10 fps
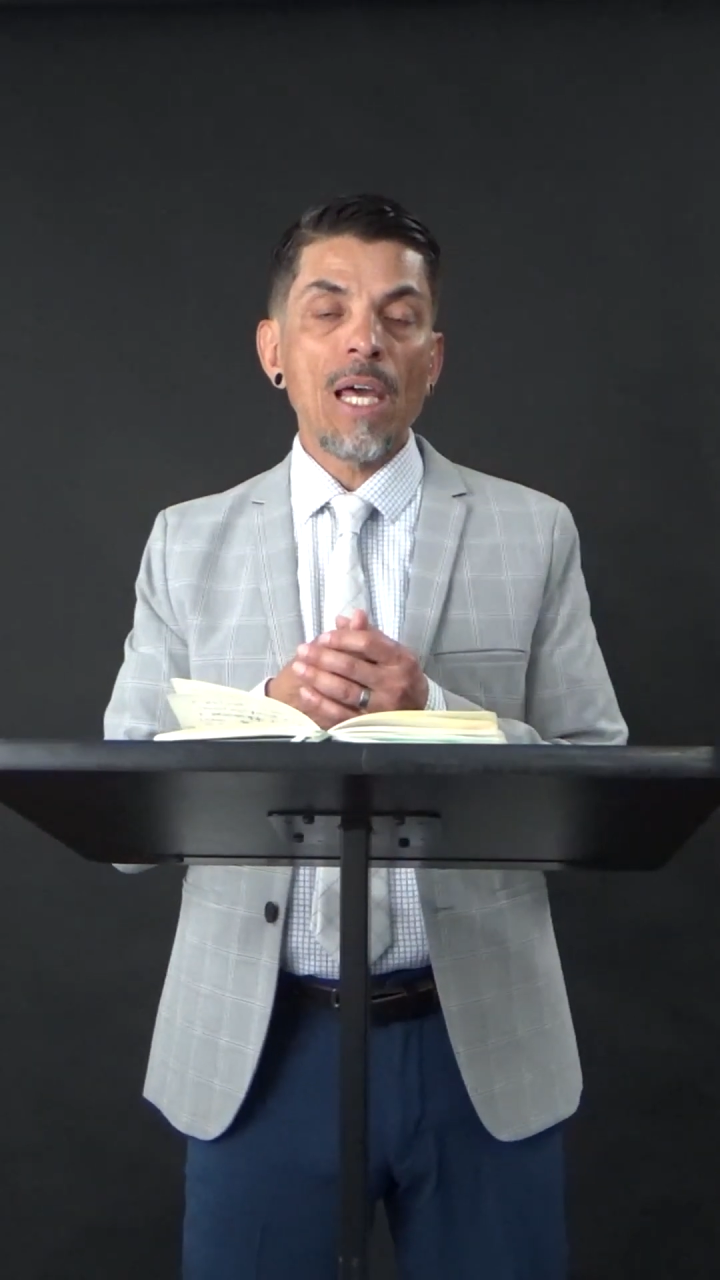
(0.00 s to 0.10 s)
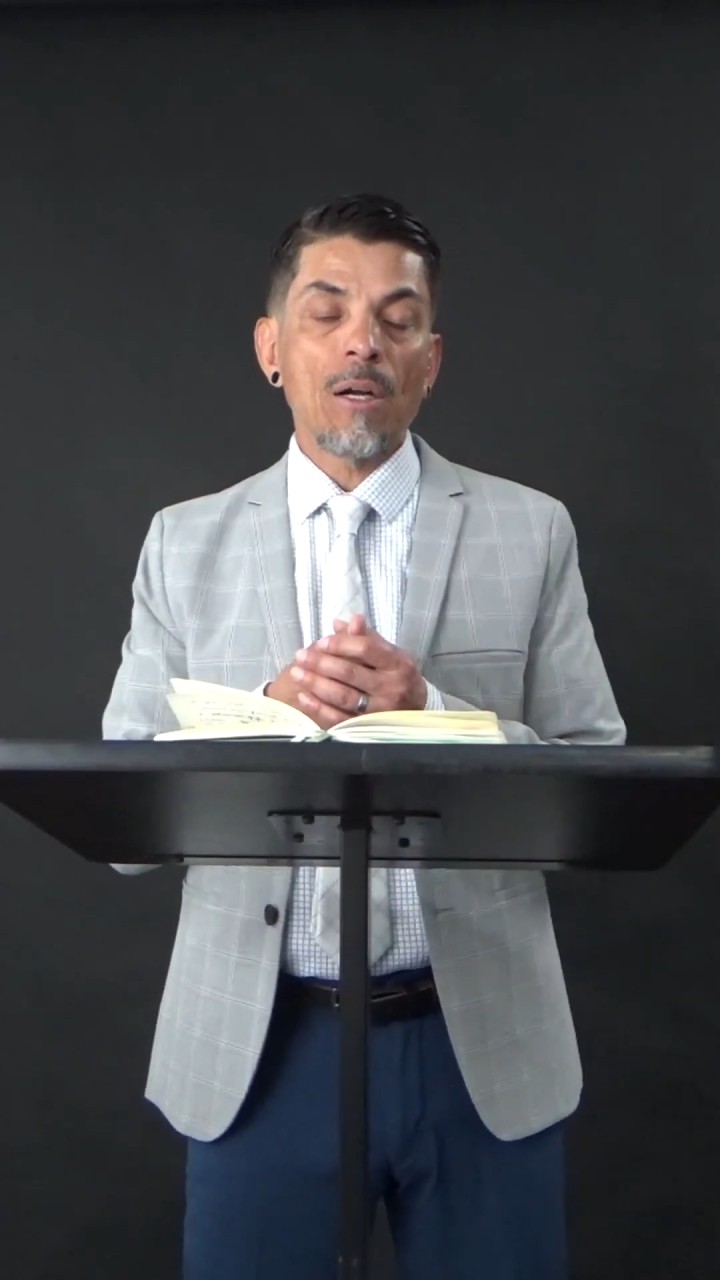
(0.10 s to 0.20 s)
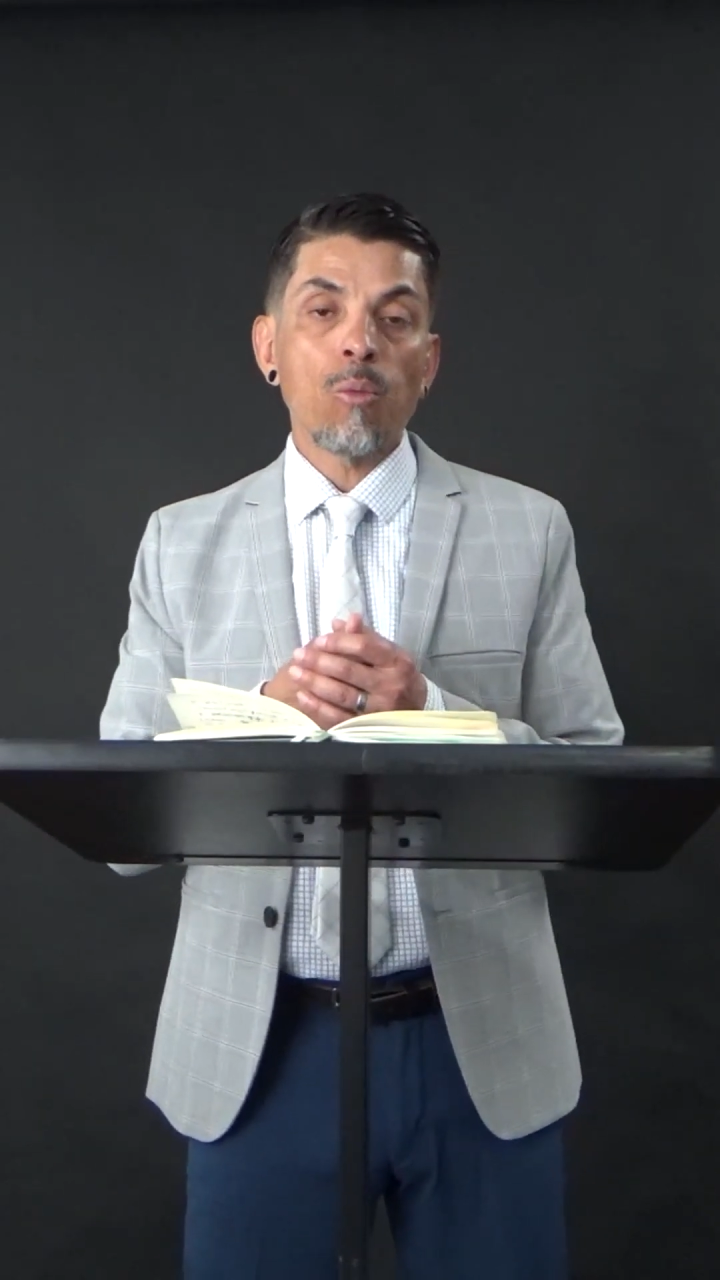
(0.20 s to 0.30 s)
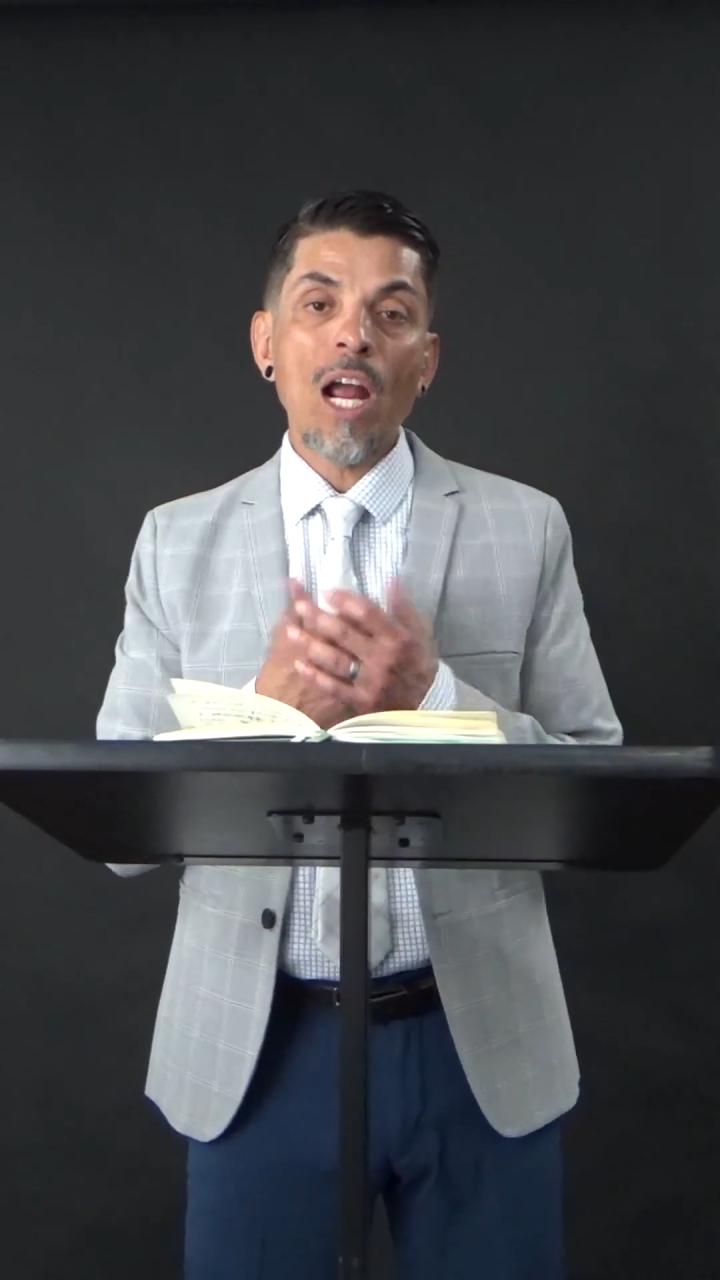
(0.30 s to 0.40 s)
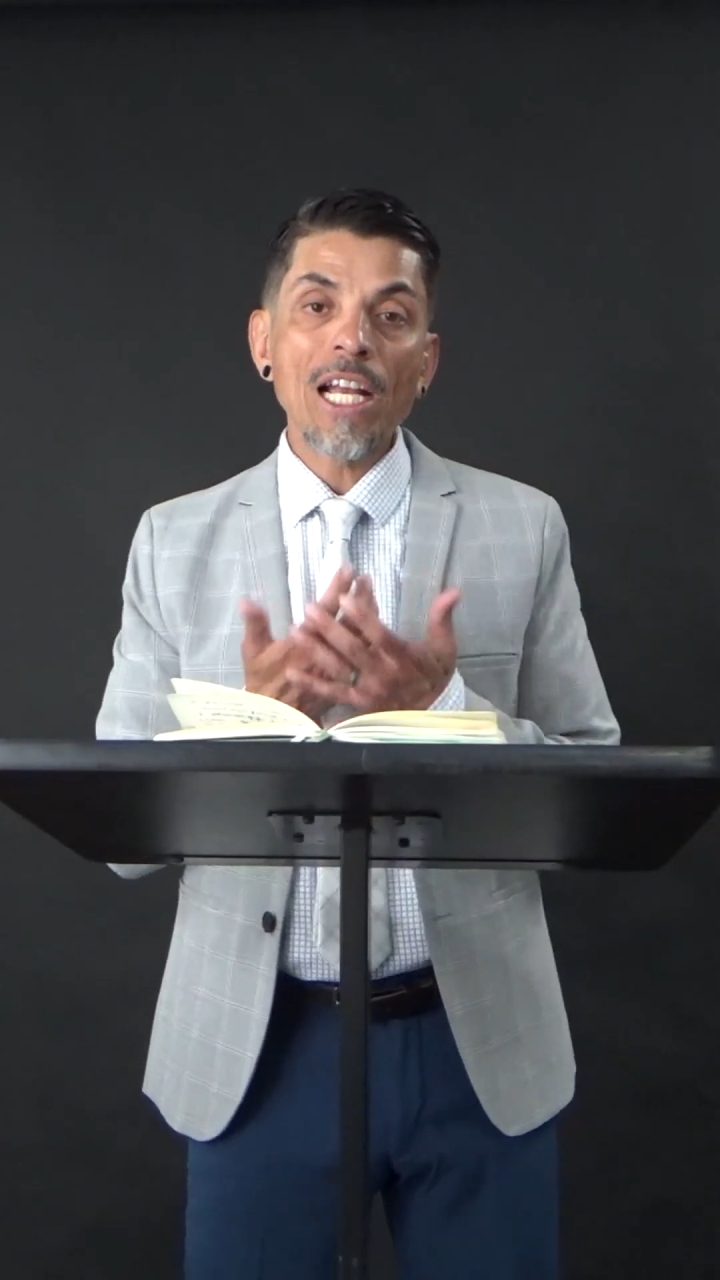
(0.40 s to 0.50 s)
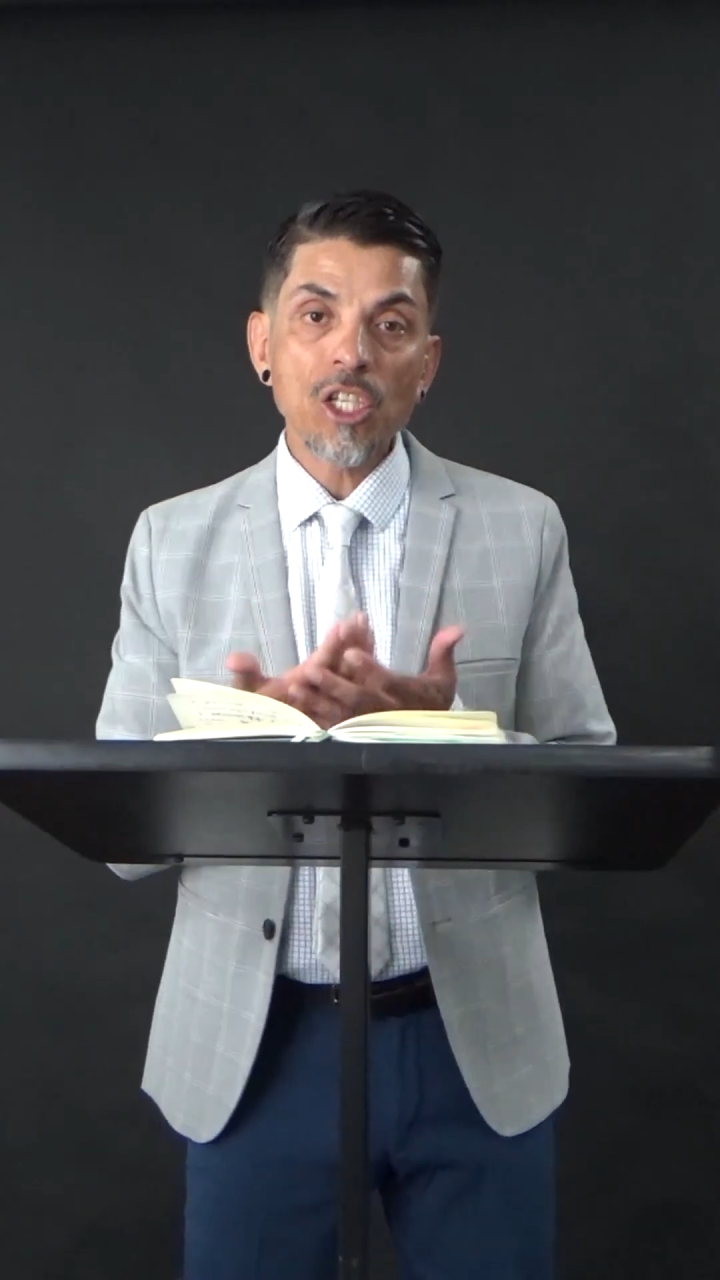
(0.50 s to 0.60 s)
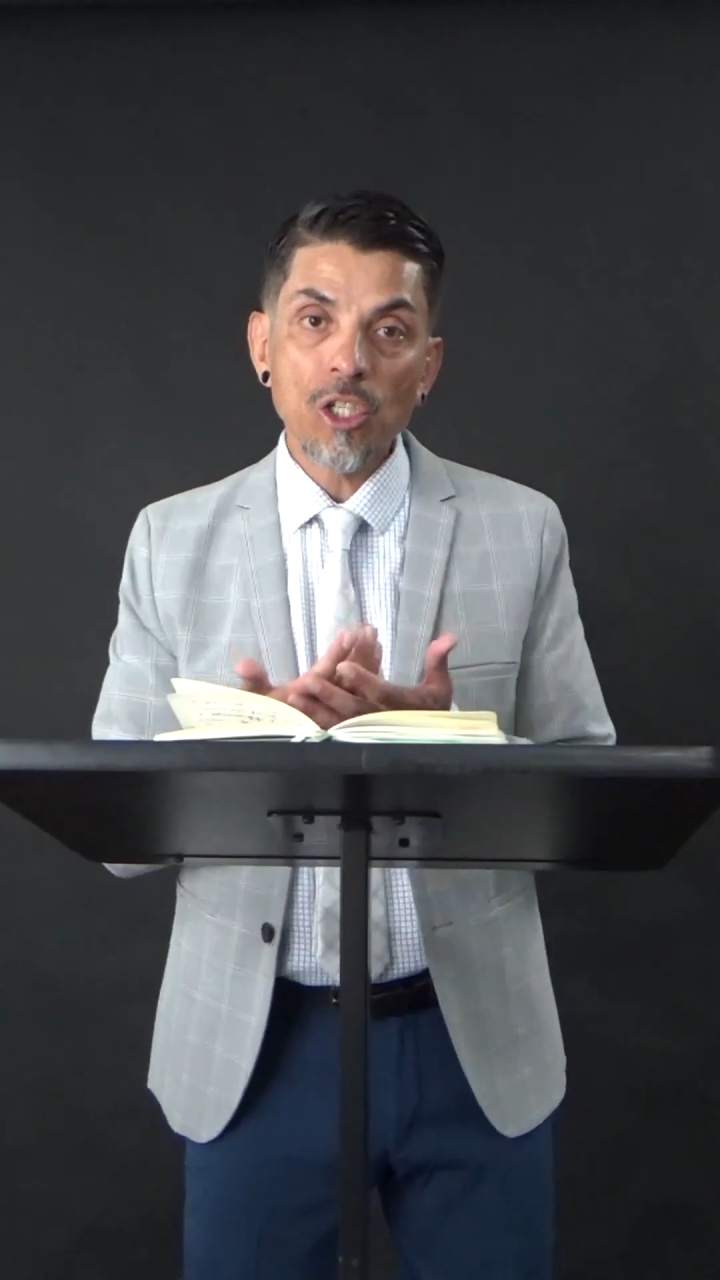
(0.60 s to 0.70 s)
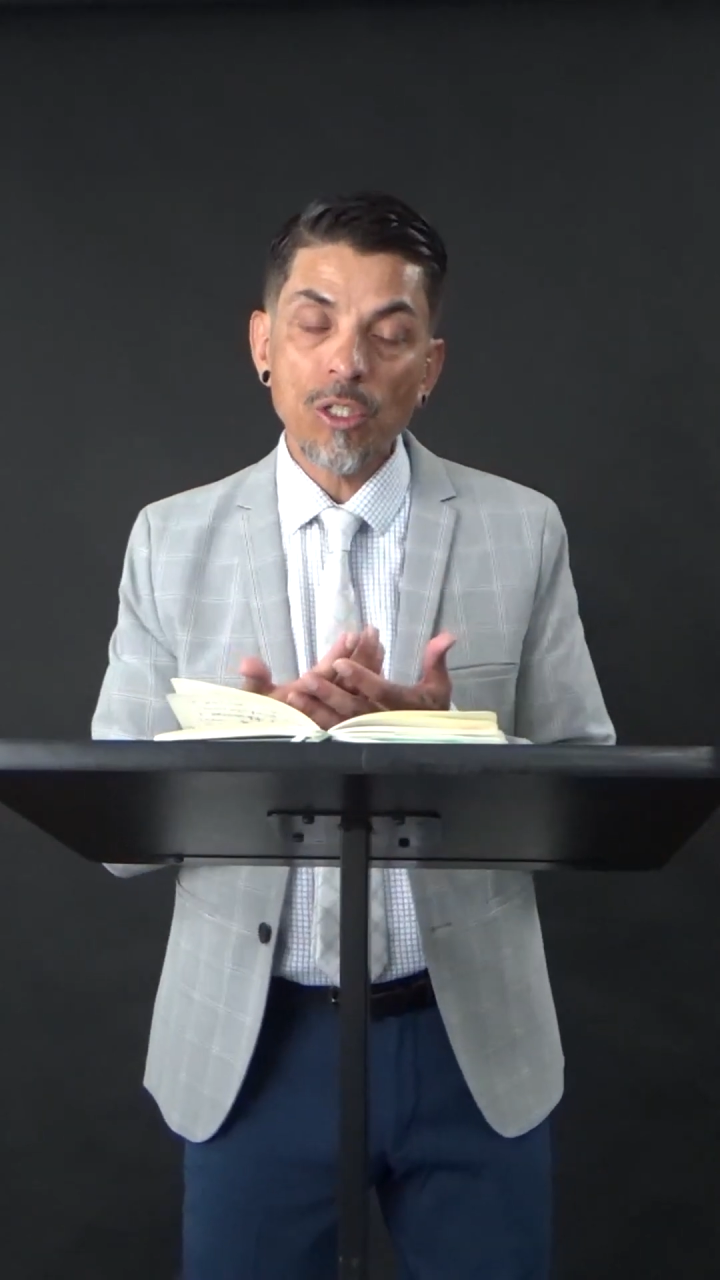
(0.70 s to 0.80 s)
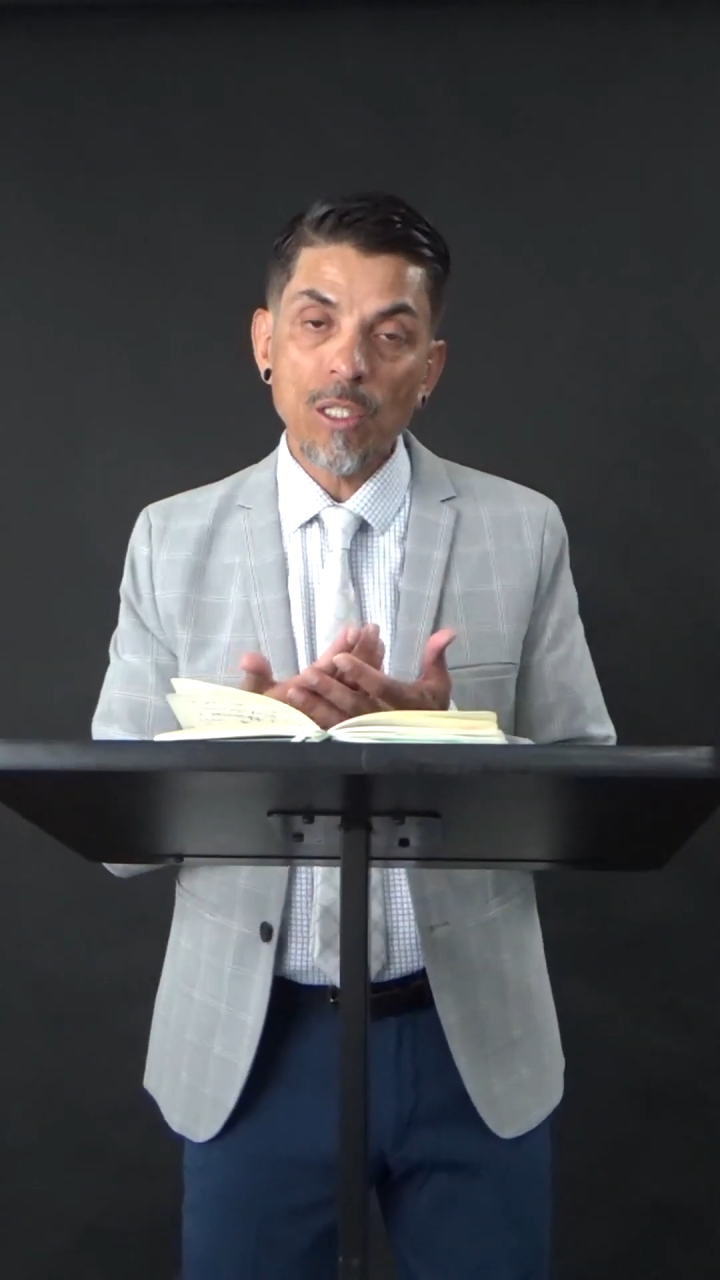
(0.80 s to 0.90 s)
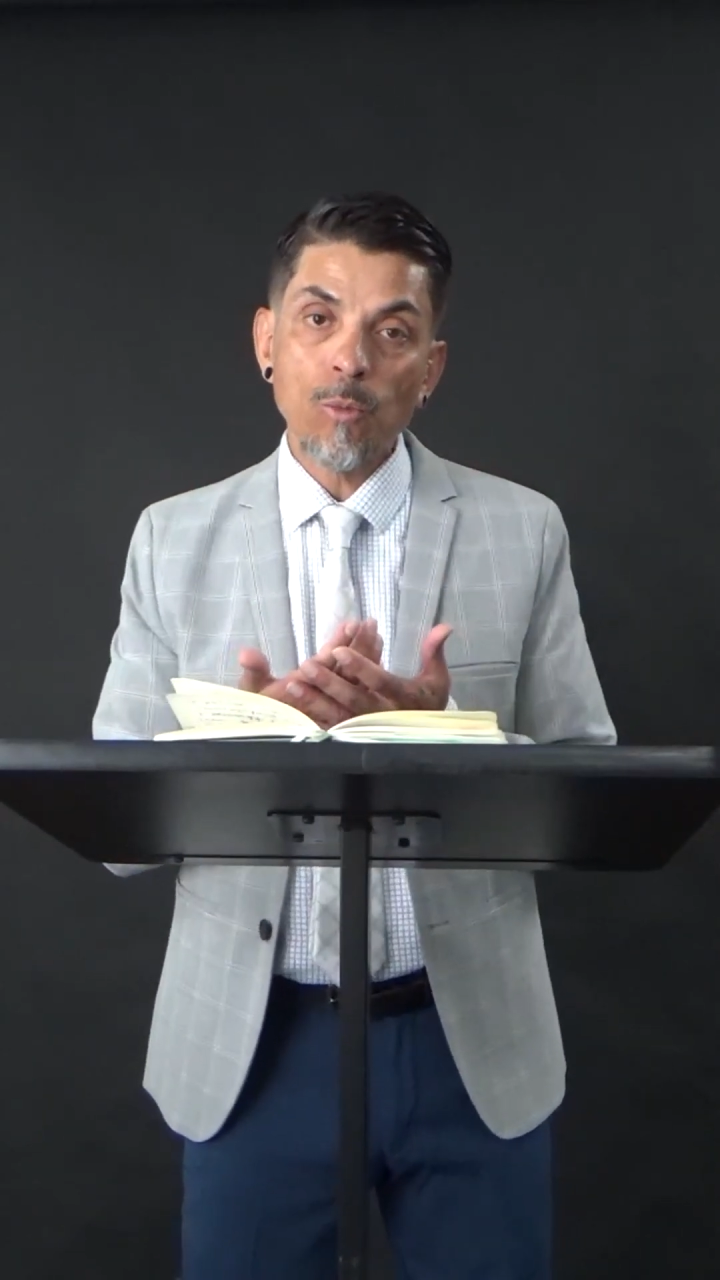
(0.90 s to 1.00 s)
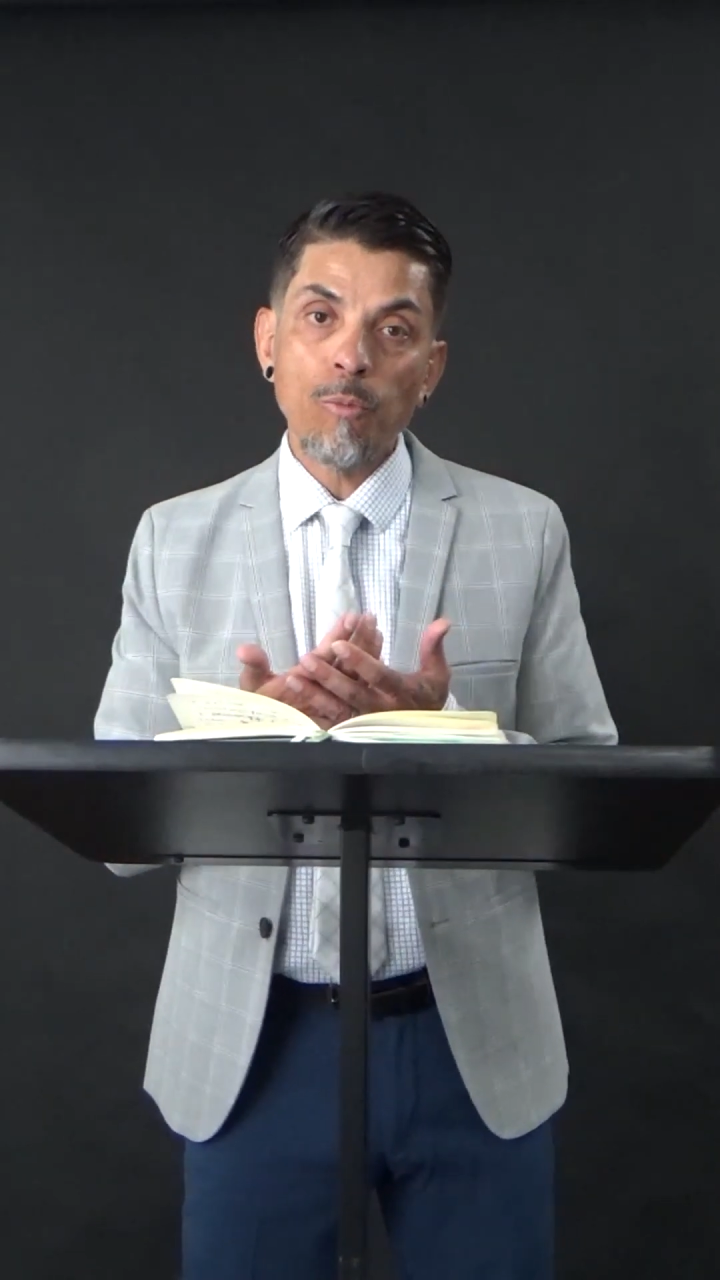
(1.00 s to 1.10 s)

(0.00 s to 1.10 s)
that a rationalist would